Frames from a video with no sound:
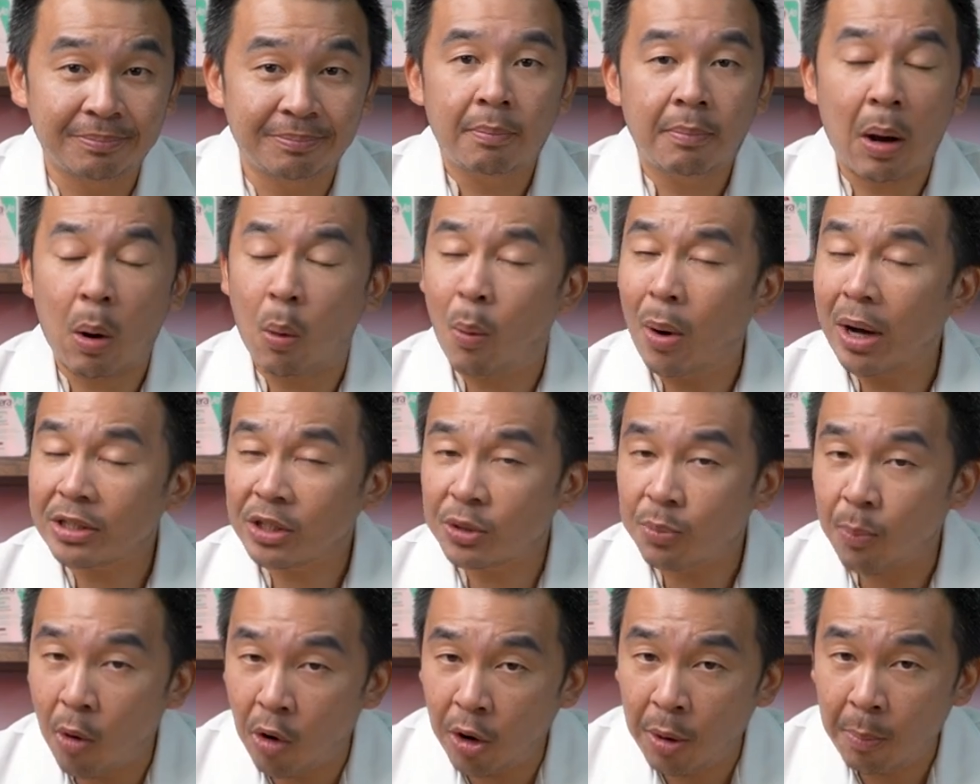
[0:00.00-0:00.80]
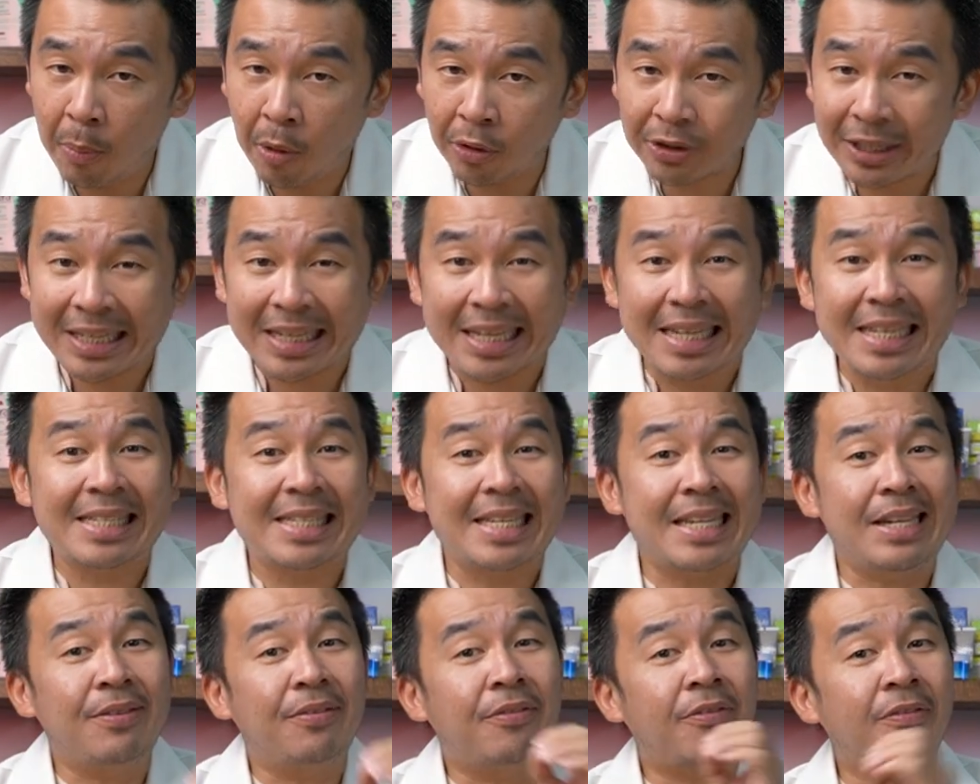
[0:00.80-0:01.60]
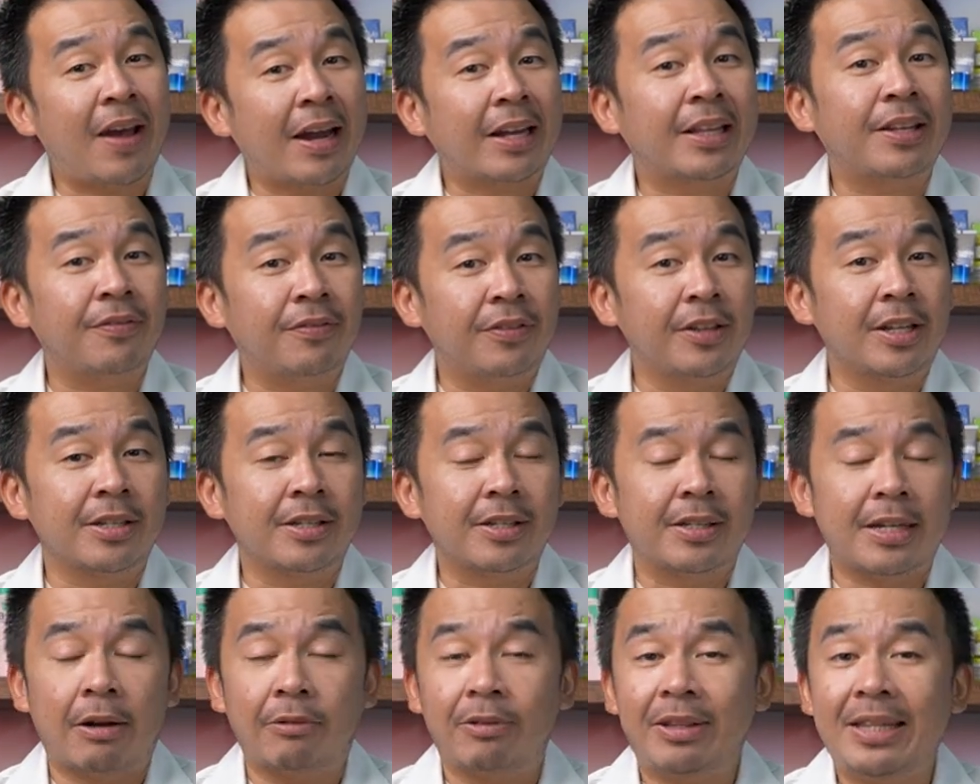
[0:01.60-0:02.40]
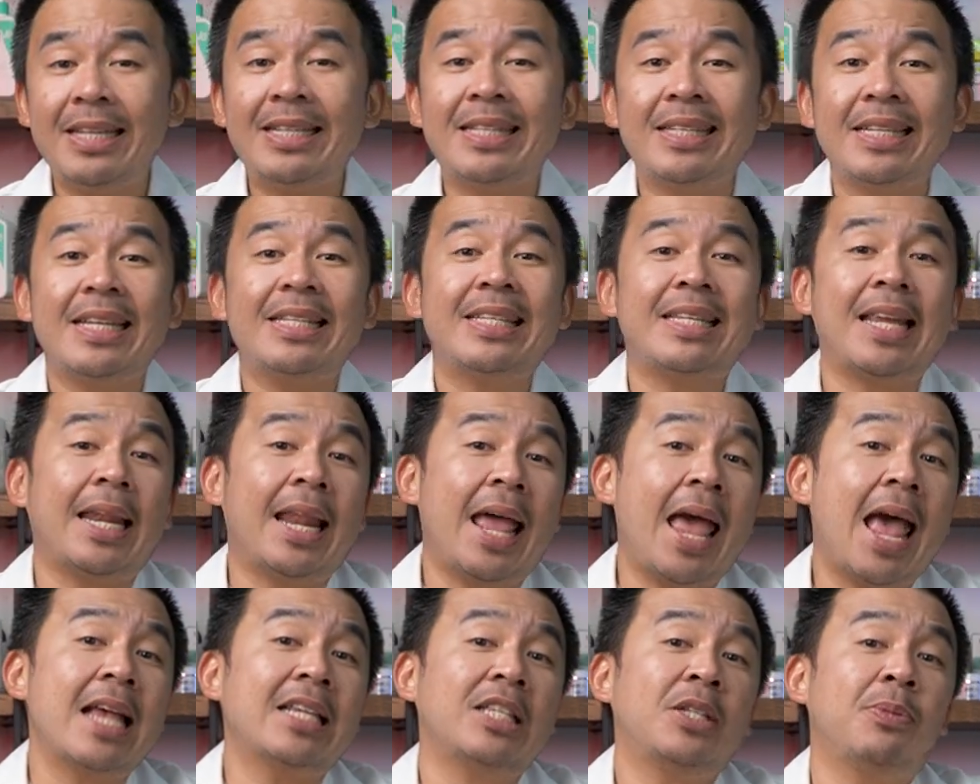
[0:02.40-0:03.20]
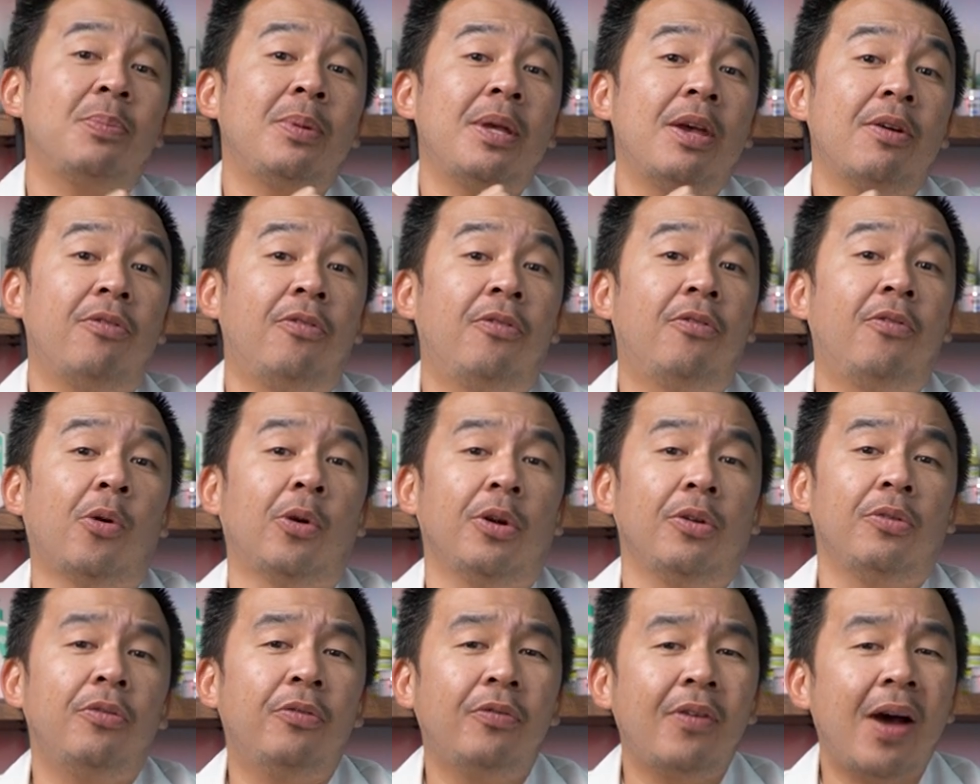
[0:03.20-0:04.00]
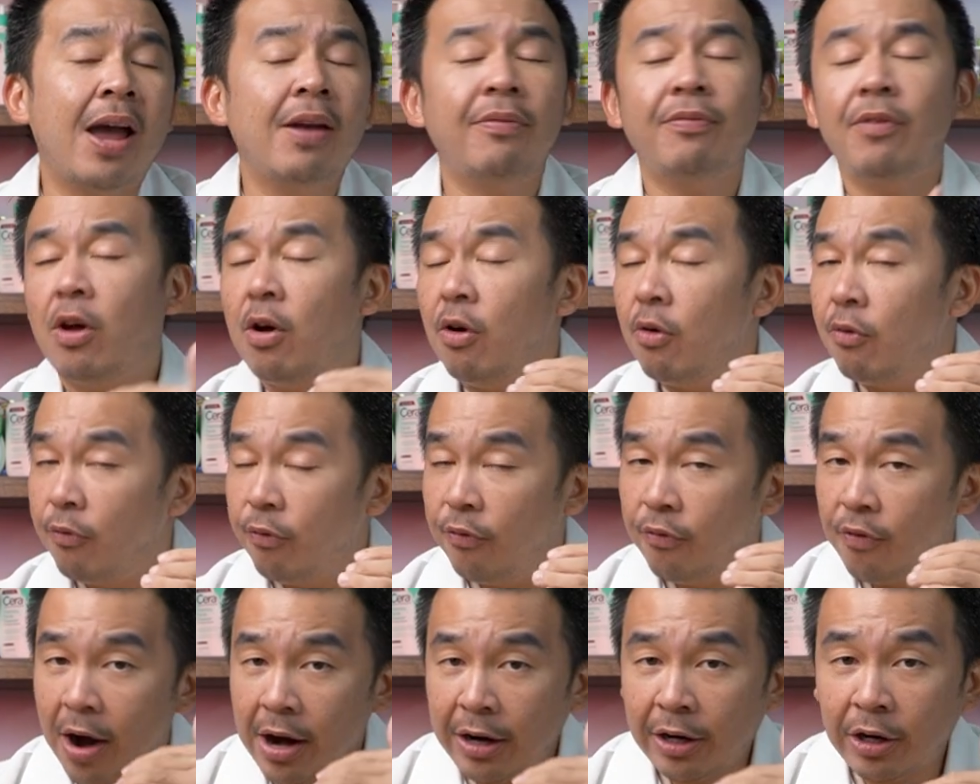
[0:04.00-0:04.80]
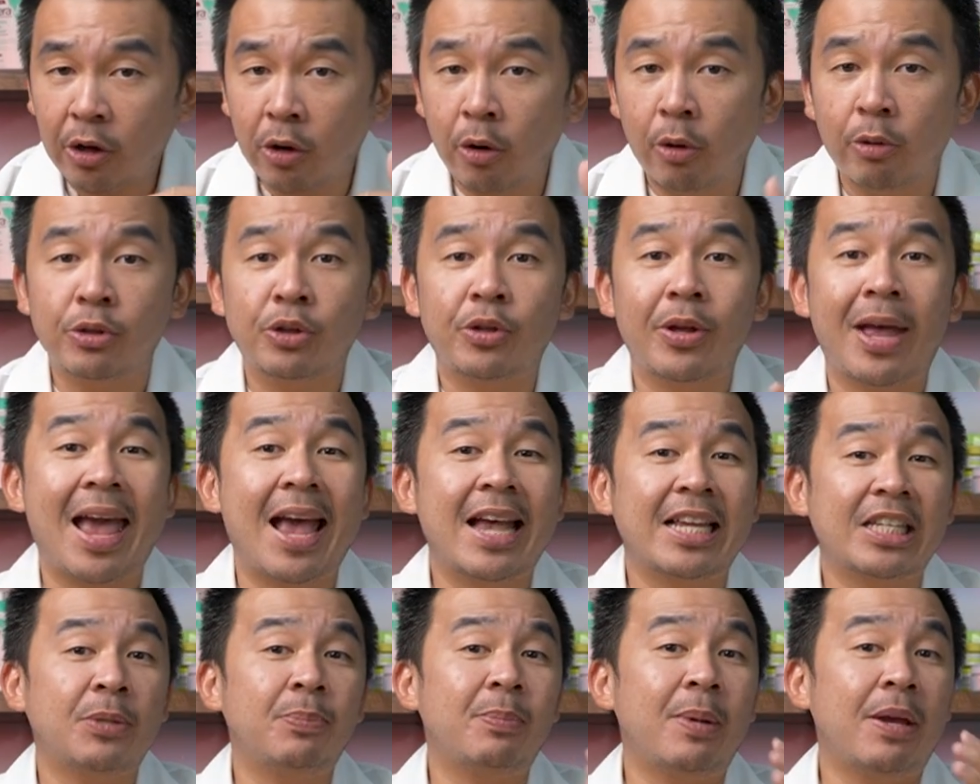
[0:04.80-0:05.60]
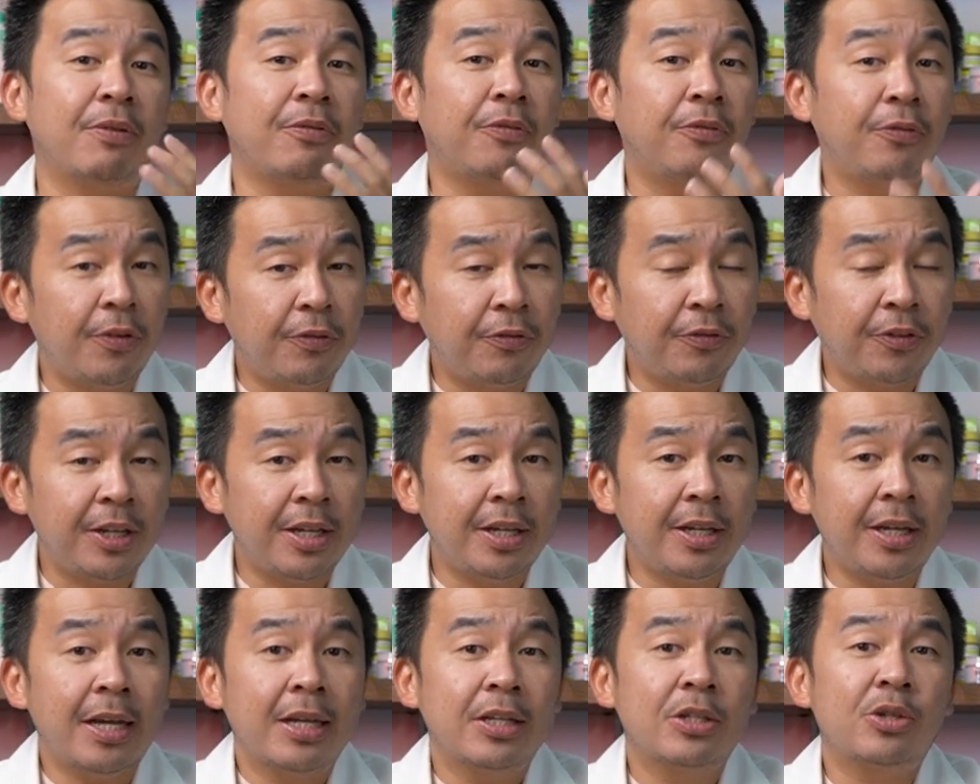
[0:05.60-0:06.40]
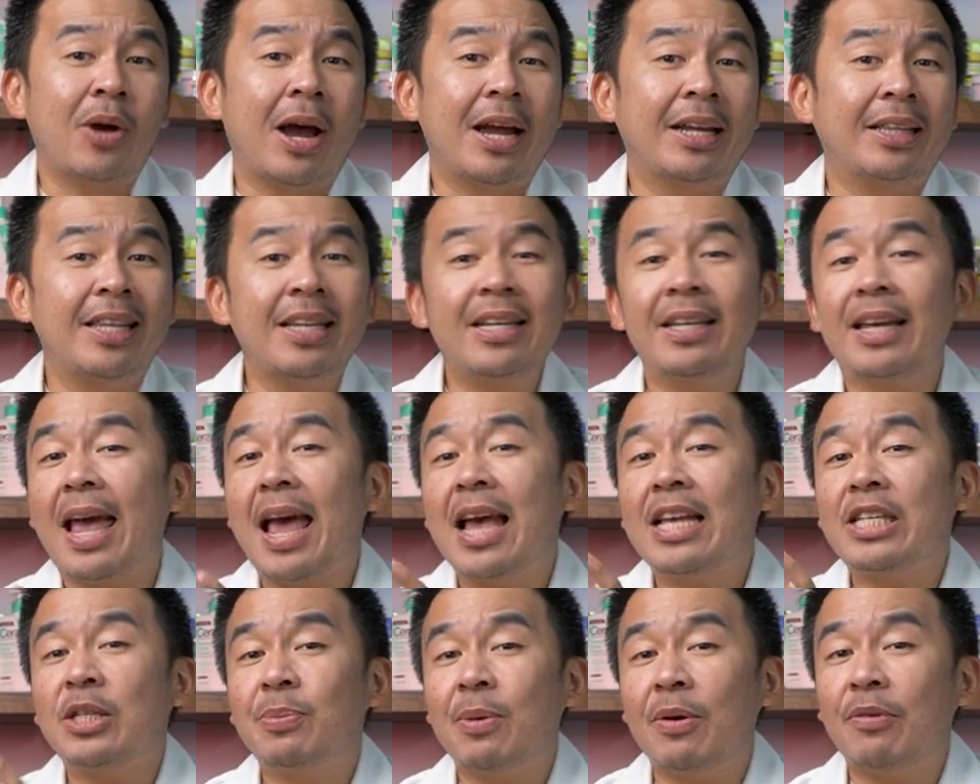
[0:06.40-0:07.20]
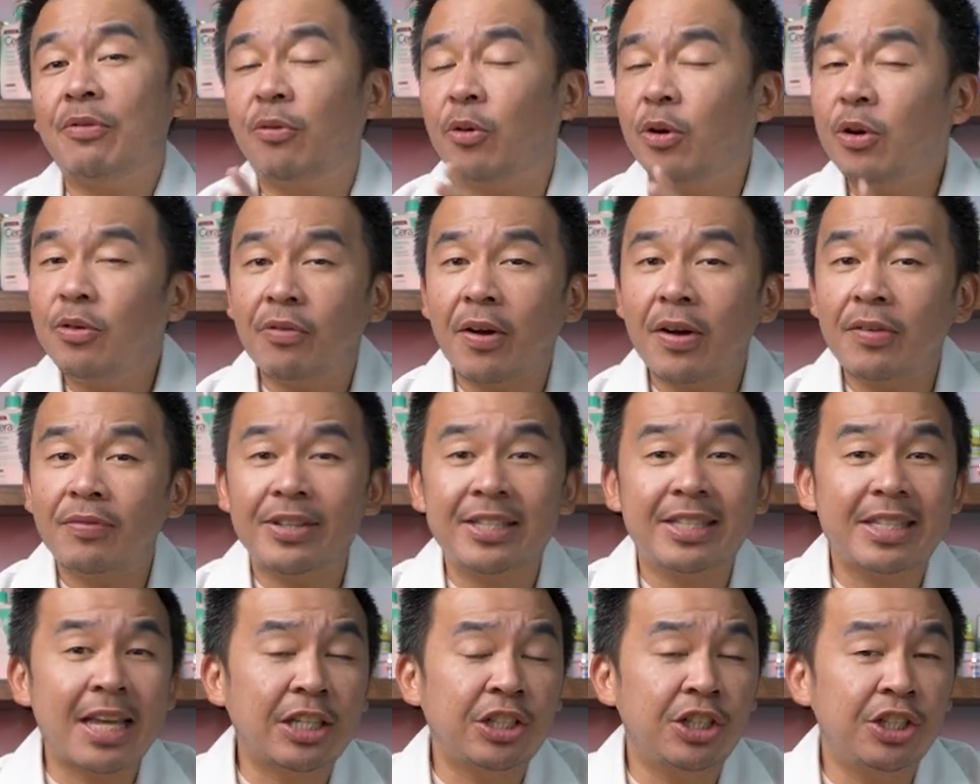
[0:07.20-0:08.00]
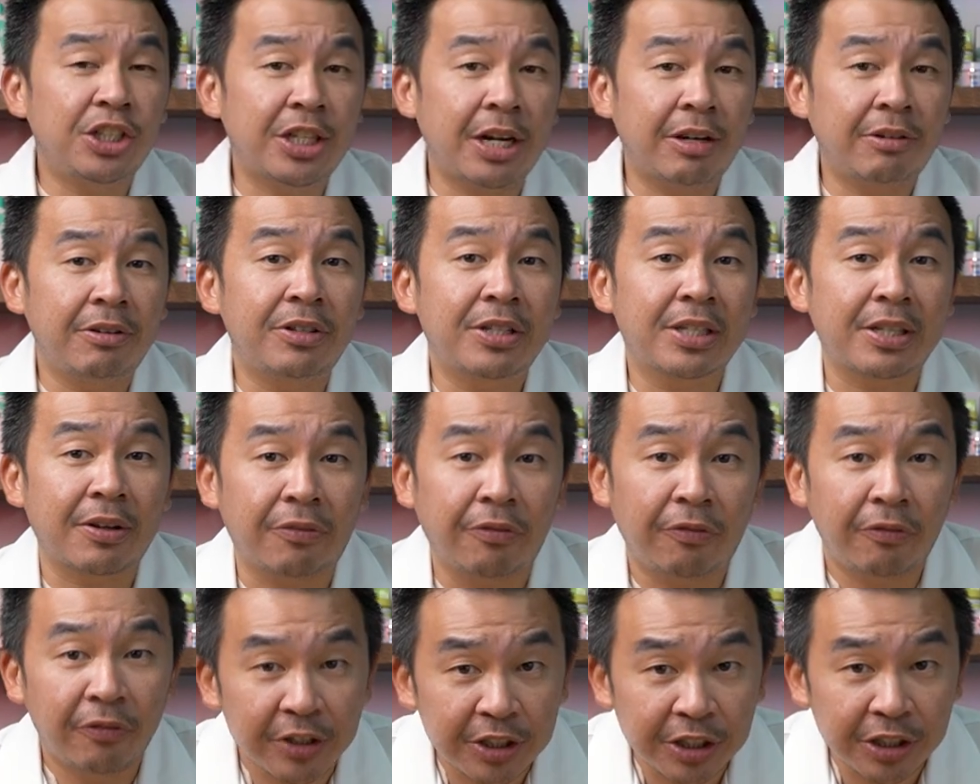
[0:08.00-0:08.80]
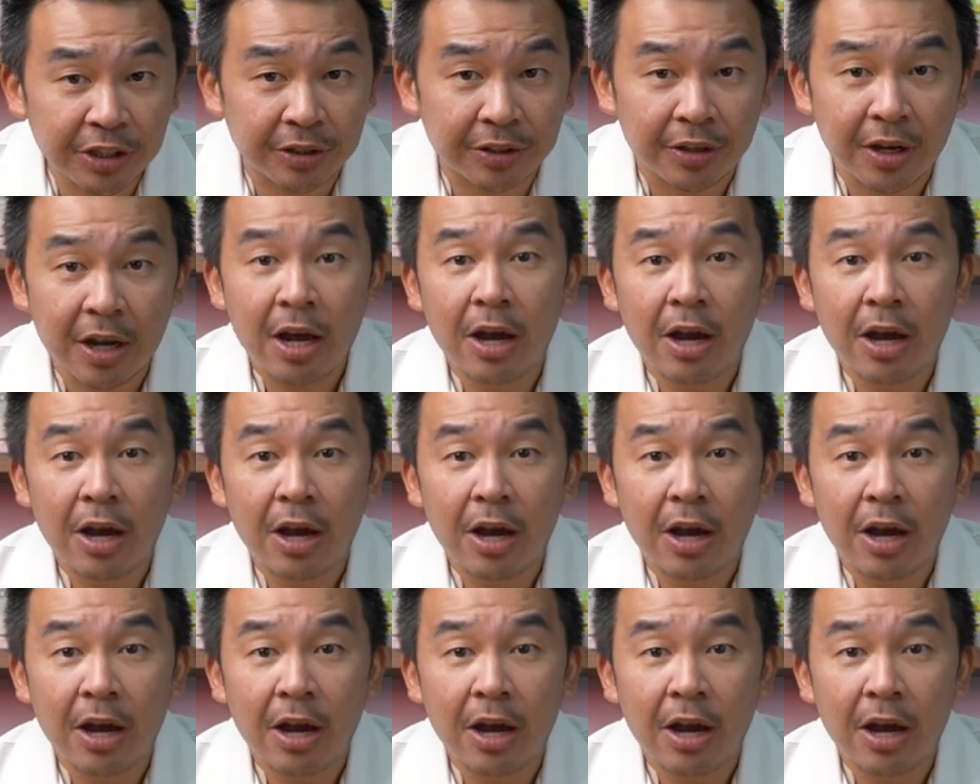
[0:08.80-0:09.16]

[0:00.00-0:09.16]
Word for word: But what's more important is the effectiveness. Now this is an S P F forty-five, very close to S P F fifty, so I think S P F forty-five is actually generally sufficient